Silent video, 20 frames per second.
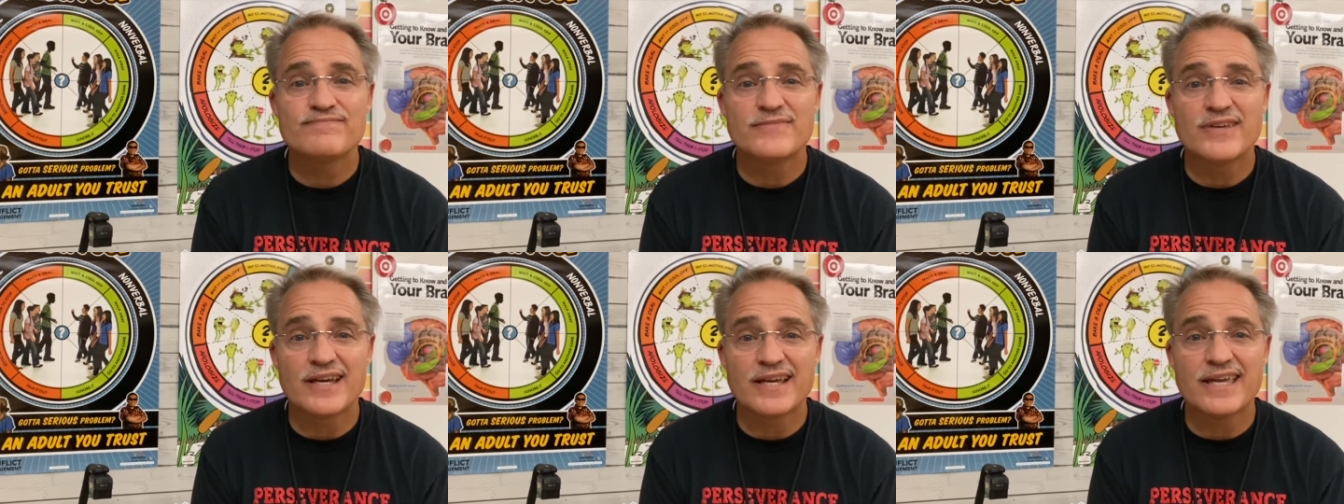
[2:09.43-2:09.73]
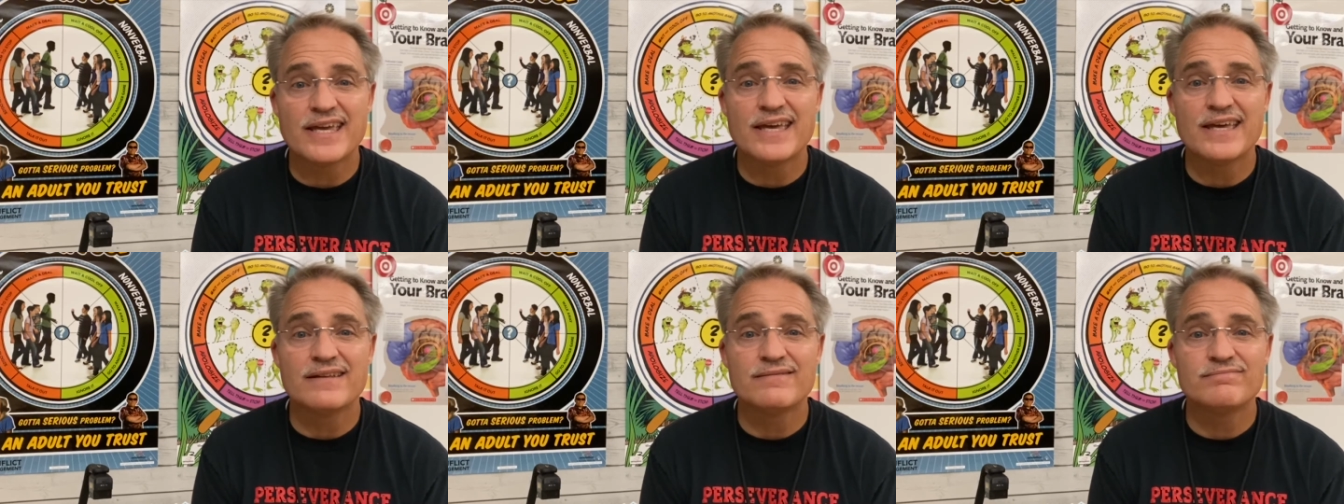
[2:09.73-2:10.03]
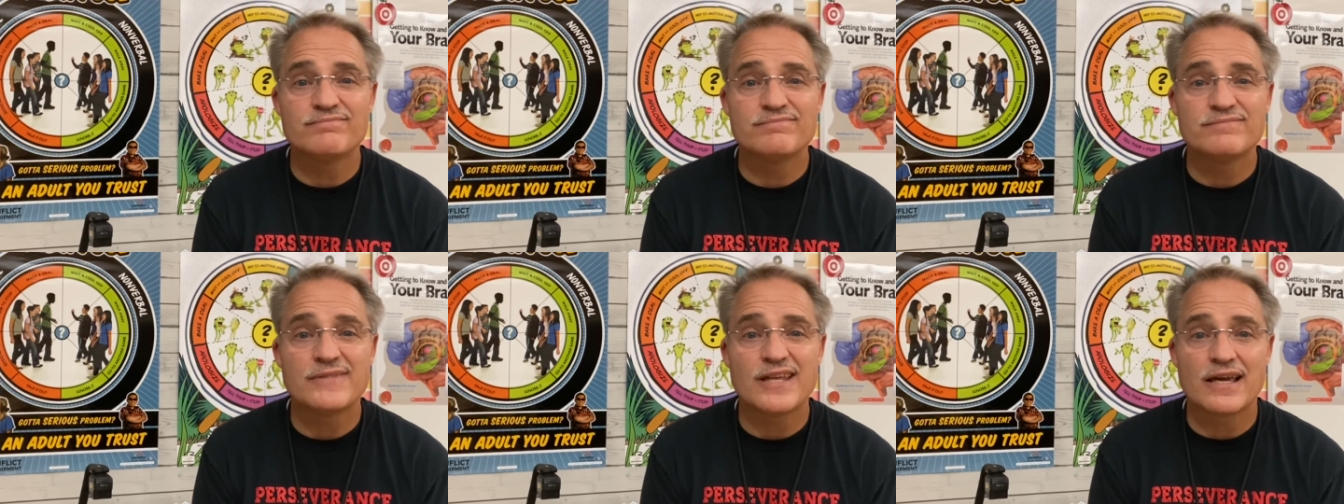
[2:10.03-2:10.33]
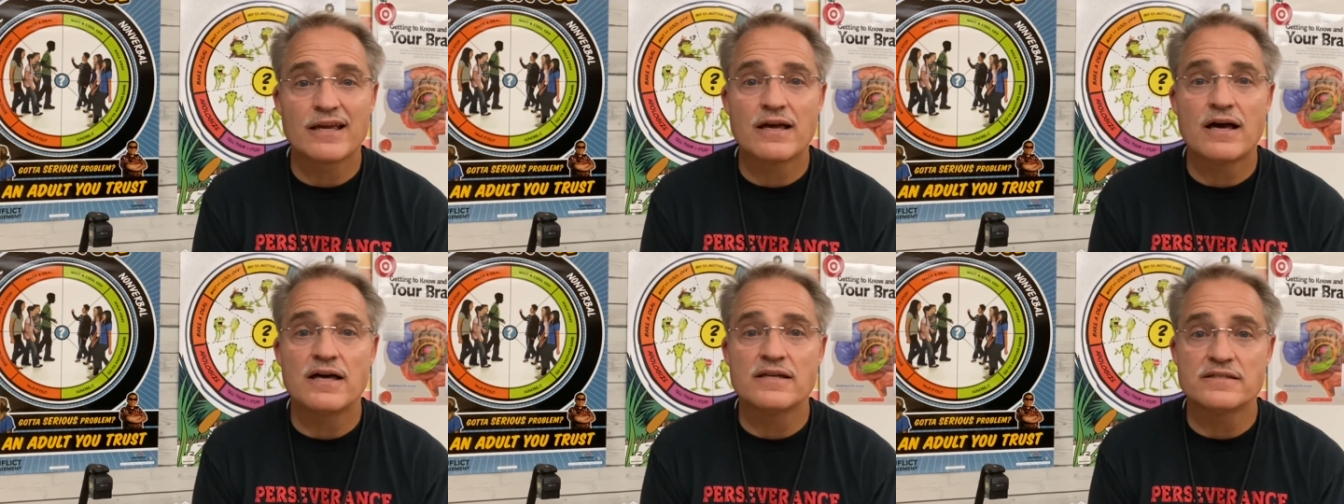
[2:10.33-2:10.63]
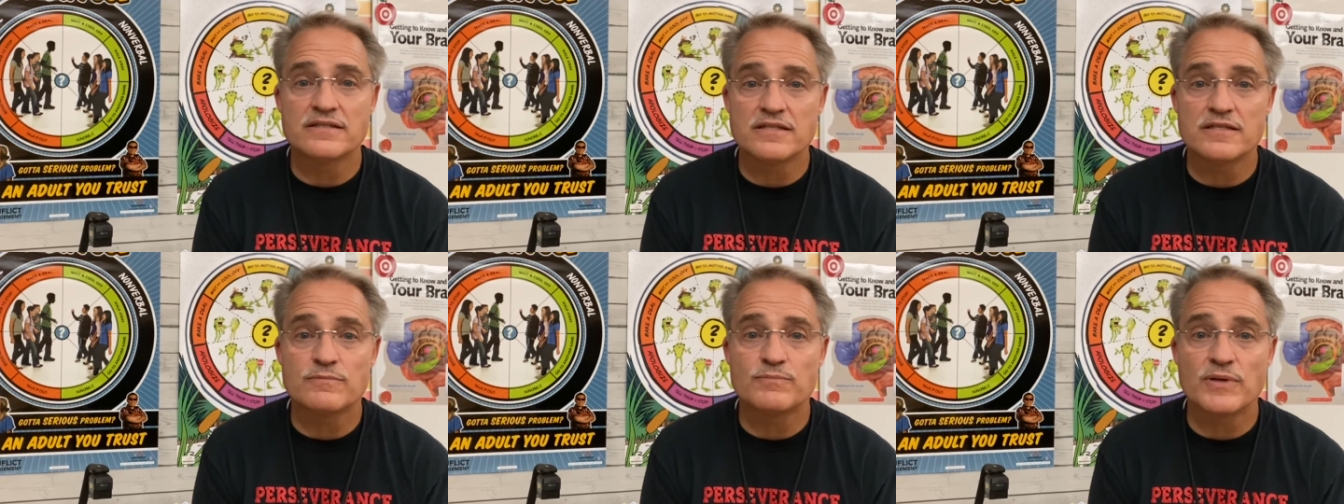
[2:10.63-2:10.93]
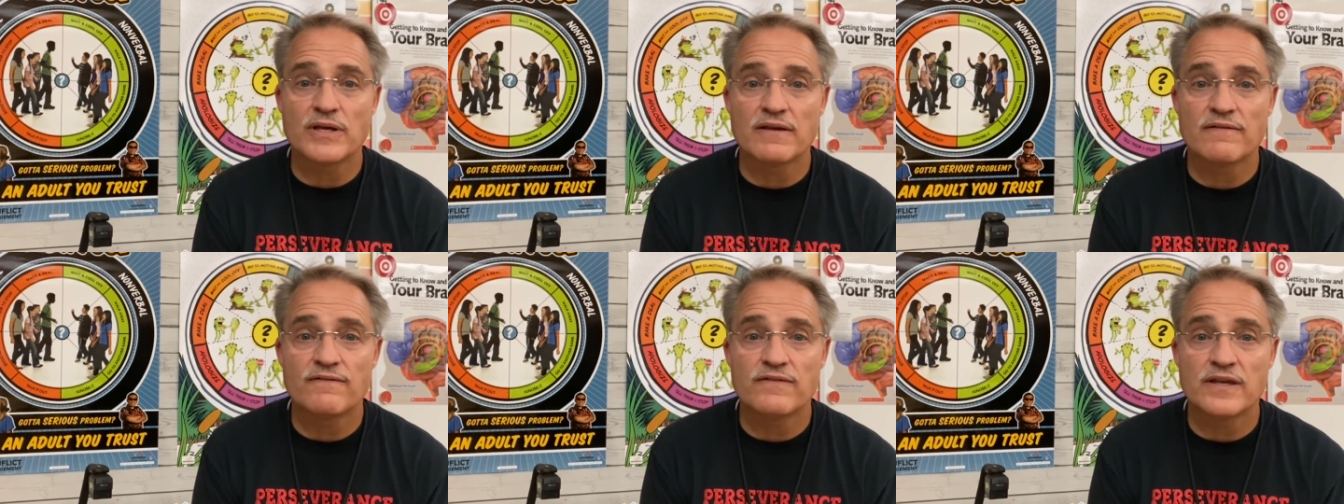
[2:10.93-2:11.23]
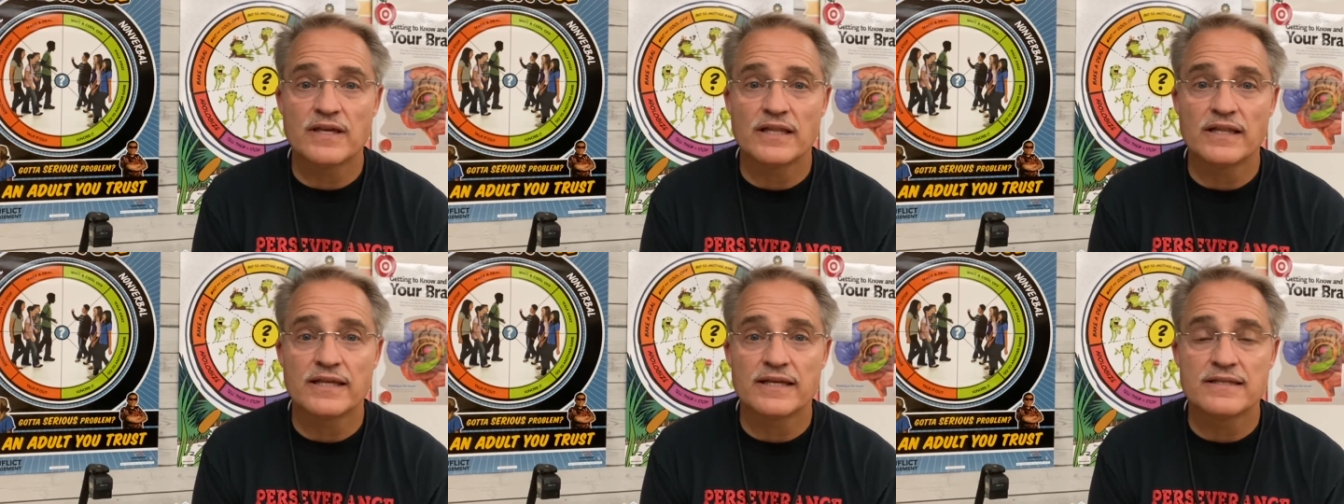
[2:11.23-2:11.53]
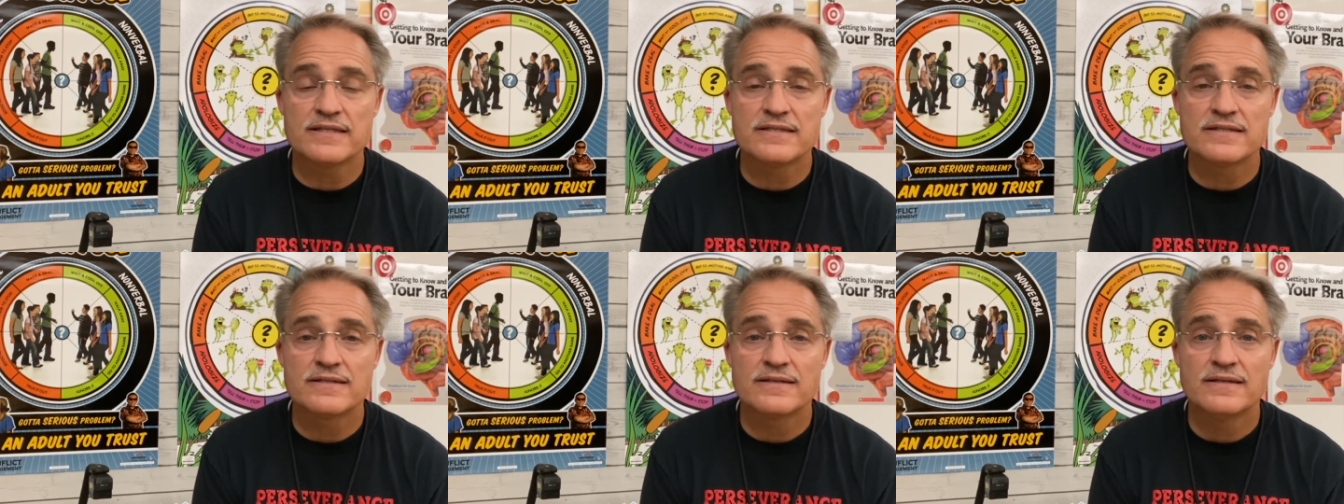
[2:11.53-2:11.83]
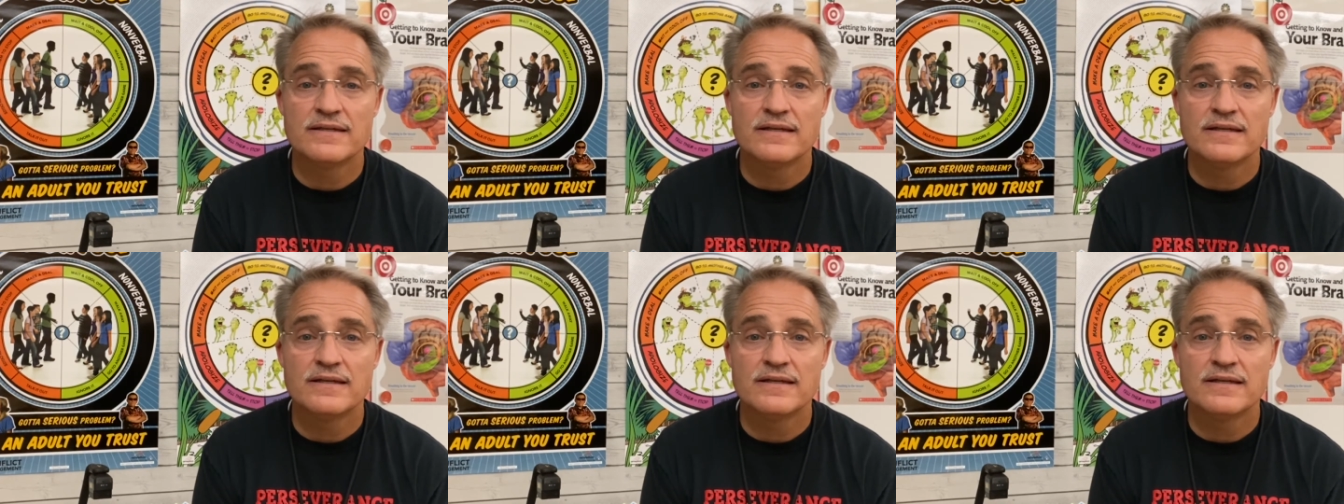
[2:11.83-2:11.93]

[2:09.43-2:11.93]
again, that causes big feelings.